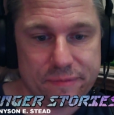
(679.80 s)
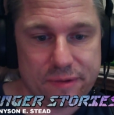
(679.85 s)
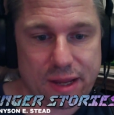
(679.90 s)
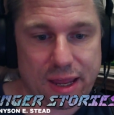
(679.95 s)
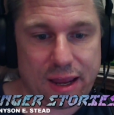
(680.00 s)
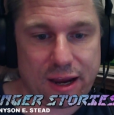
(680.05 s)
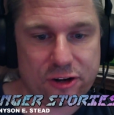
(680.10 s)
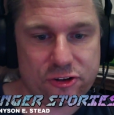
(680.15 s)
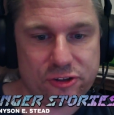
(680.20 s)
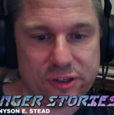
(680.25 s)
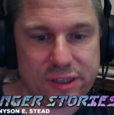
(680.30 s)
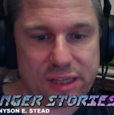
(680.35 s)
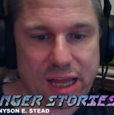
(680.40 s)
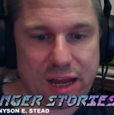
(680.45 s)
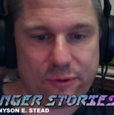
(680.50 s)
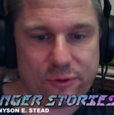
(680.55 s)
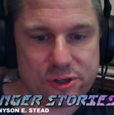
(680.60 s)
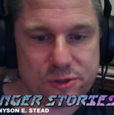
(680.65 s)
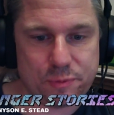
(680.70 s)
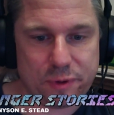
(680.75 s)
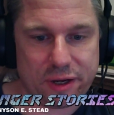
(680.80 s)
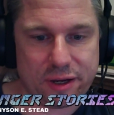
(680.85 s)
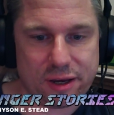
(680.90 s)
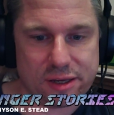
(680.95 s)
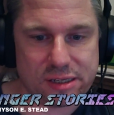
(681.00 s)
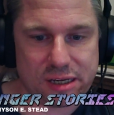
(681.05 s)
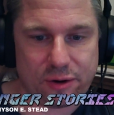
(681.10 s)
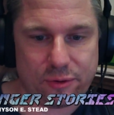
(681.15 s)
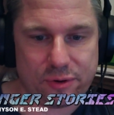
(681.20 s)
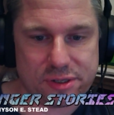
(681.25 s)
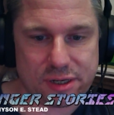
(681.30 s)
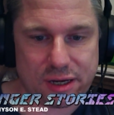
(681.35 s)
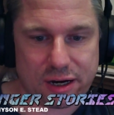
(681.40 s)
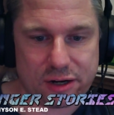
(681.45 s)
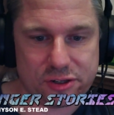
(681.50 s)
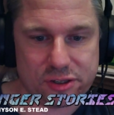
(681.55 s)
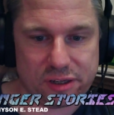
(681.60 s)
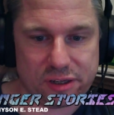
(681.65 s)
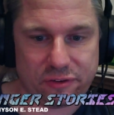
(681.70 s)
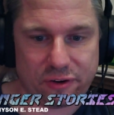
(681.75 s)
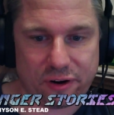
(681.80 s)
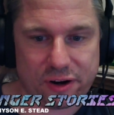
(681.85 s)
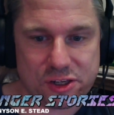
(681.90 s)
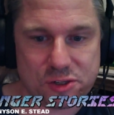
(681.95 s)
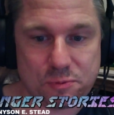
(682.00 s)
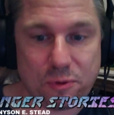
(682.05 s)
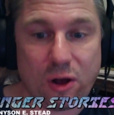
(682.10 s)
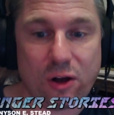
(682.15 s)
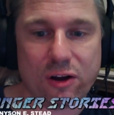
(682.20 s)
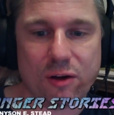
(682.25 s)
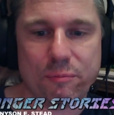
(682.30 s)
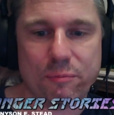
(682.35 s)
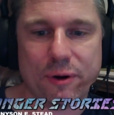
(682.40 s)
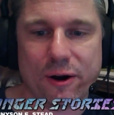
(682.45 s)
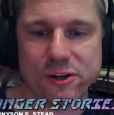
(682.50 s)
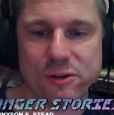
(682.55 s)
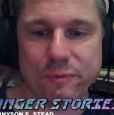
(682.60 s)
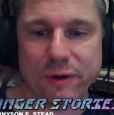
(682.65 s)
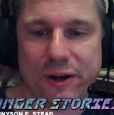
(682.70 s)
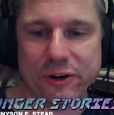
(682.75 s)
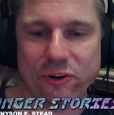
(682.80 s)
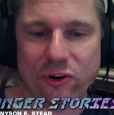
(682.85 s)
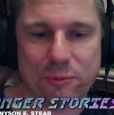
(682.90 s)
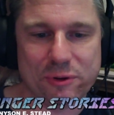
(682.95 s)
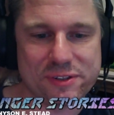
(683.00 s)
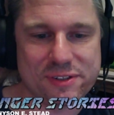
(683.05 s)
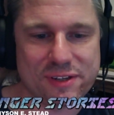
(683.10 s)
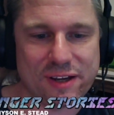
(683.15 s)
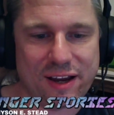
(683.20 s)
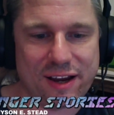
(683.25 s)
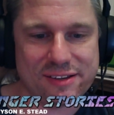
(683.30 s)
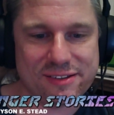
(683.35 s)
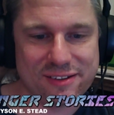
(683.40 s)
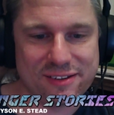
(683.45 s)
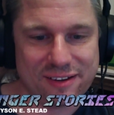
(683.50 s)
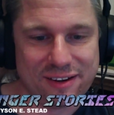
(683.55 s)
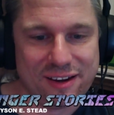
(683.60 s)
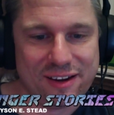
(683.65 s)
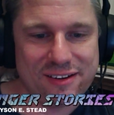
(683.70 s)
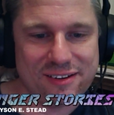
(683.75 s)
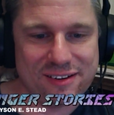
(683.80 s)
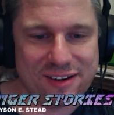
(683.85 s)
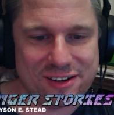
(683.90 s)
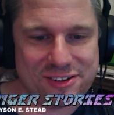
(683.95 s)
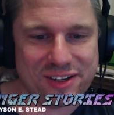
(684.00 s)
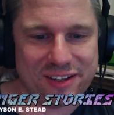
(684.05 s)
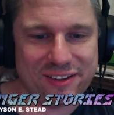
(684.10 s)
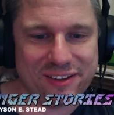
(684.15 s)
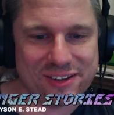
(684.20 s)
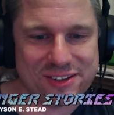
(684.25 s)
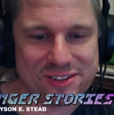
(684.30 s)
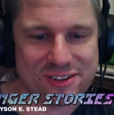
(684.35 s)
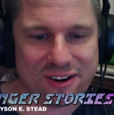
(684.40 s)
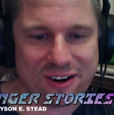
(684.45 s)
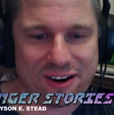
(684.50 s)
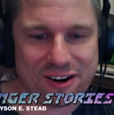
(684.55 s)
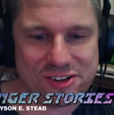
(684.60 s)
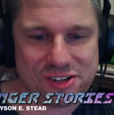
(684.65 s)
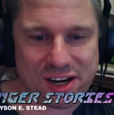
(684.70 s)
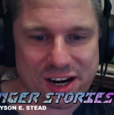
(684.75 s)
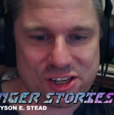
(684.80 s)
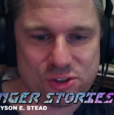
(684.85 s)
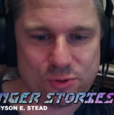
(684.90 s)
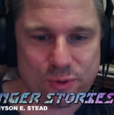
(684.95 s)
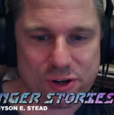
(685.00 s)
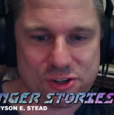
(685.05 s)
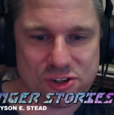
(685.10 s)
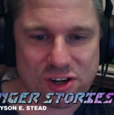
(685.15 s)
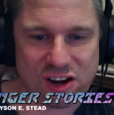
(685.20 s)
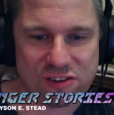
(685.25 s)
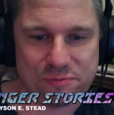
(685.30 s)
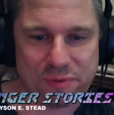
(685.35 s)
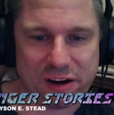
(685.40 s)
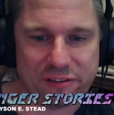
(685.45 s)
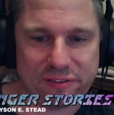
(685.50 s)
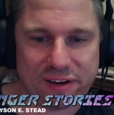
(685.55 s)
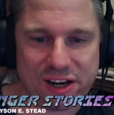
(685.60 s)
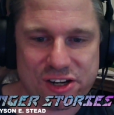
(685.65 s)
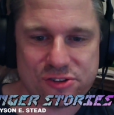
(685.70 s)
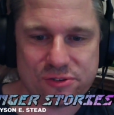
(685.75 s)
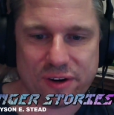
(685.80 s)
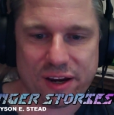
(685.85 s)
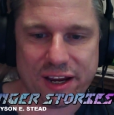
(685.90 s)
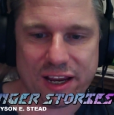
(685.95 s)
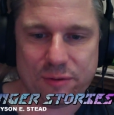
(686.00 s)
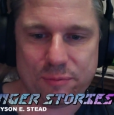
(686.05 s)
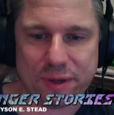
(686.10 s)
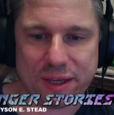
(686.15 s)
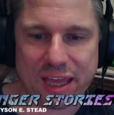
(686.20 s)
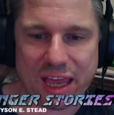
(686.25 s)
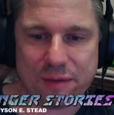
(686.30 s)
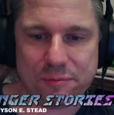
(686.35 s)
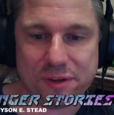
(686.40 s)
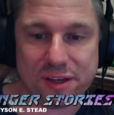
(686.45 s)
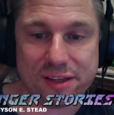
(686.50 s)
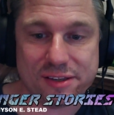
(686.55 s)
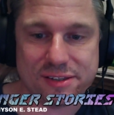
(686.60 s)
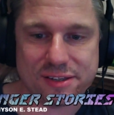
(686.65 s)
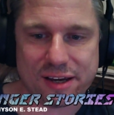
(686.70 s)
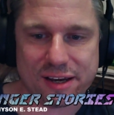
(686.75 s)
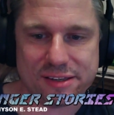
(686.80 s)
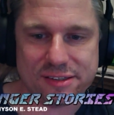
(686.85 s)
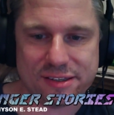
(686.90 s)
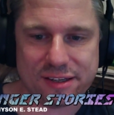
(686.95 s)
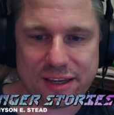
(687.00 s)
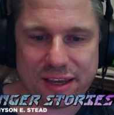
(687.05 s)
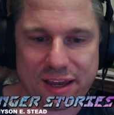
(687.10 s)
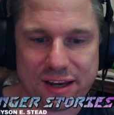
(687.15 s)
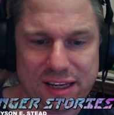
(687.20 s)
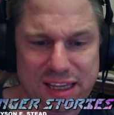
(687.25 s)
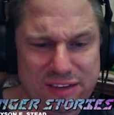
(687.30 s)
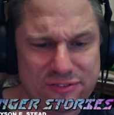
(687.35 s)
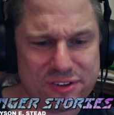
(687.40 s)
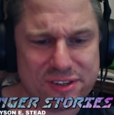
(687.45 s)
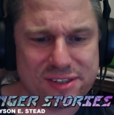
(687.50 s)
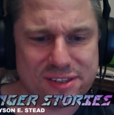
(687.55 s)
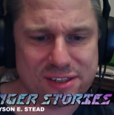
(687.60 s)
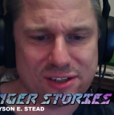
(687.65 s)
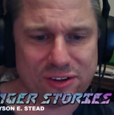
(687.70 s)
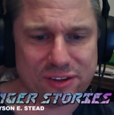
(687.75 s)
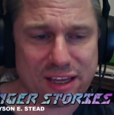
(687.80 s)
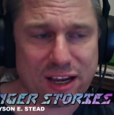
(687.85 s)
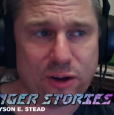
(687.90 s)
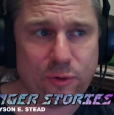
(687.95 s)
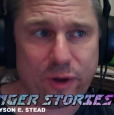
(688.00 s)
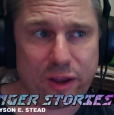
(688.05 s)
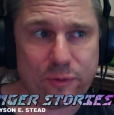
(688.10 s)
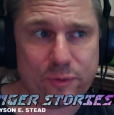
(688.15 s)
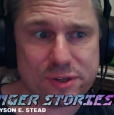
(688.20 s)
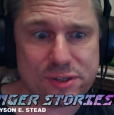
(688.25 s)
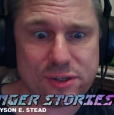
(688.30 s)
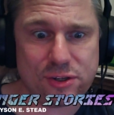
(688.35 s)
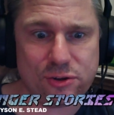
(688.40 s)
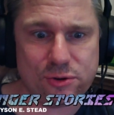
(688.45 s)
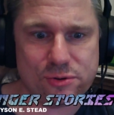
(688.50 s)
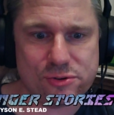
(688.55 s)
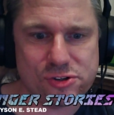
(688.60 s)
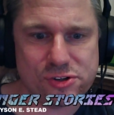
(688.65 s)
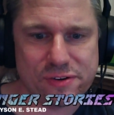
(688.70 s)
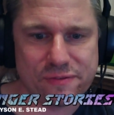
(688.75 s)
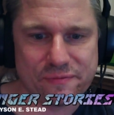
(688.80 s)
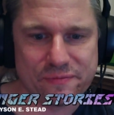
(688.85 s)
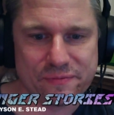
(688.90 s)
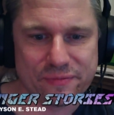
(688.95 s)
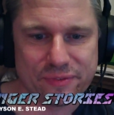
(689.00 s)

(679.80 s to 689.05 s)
Actually, that was because I was actually very small compared to my normal size. Nudging the Sarge, I switched off my wrench rig and became kid-sized again. Even still, that queen was huge.